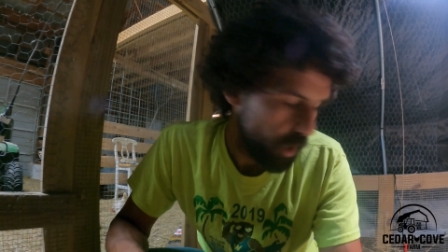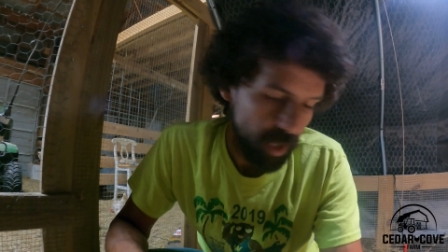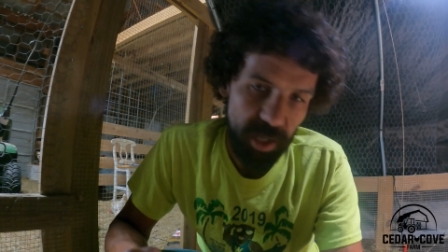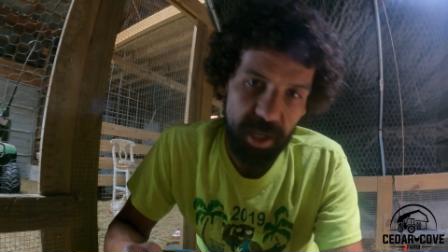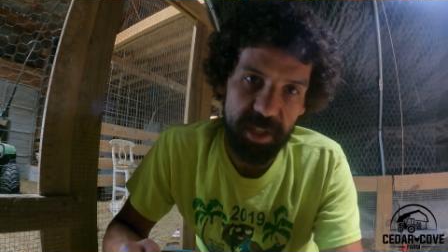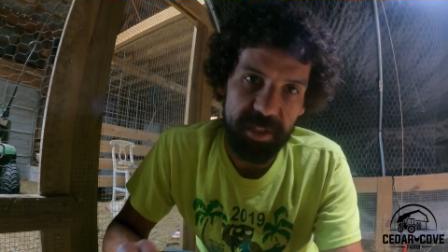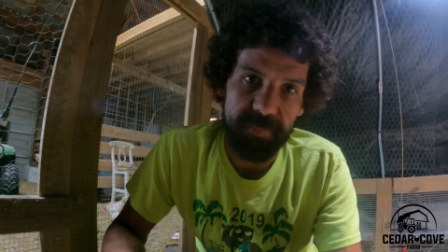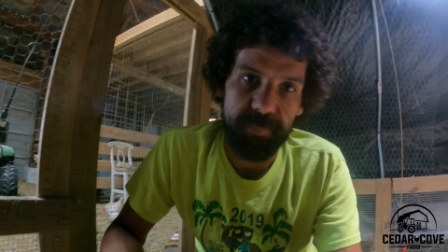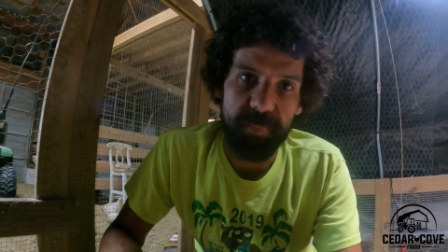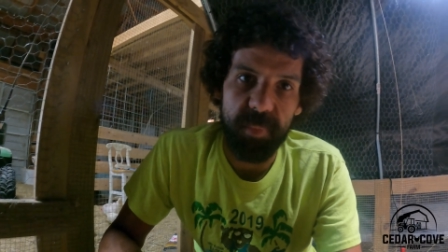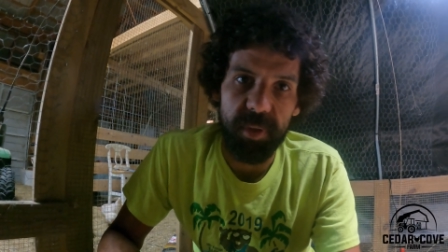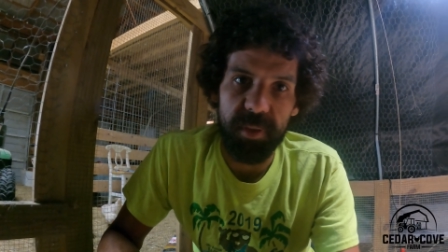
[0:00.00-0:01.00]

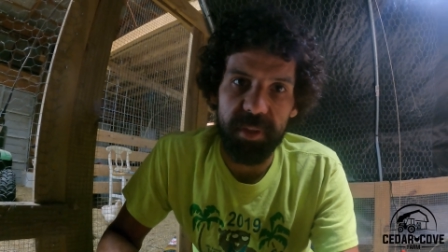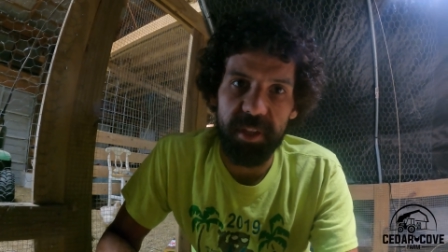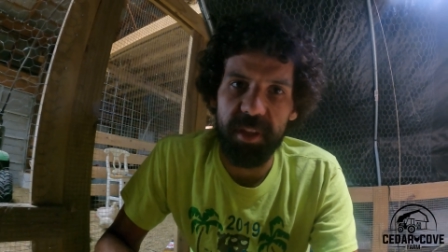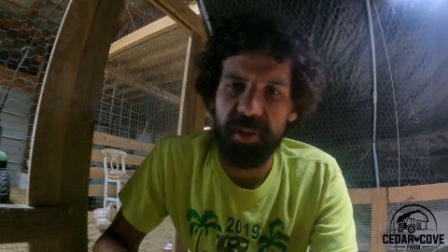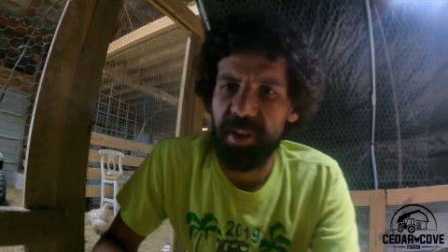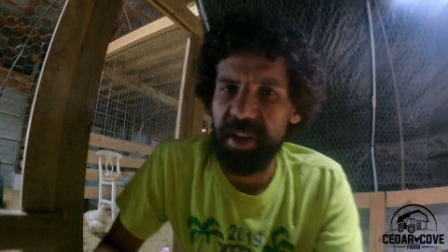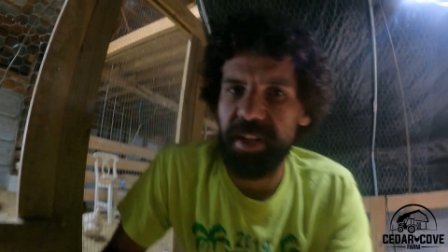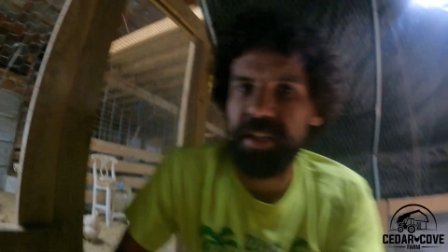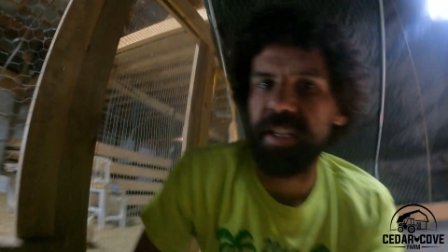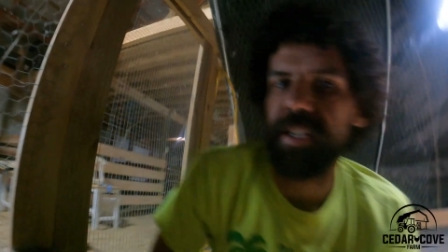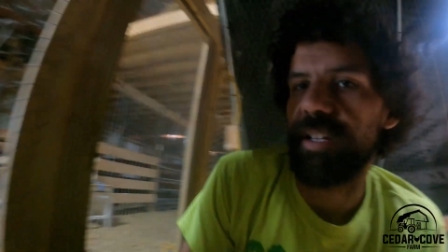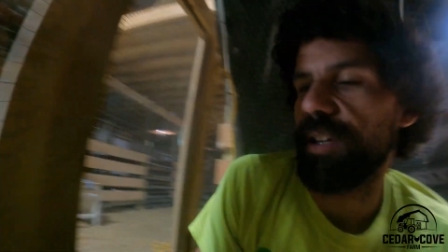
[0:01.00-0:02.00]
The other thing I
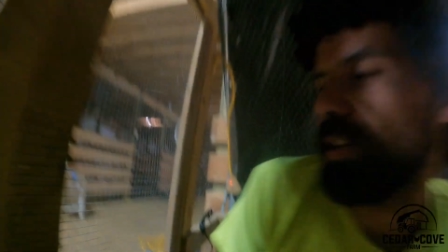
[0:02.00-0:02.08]
did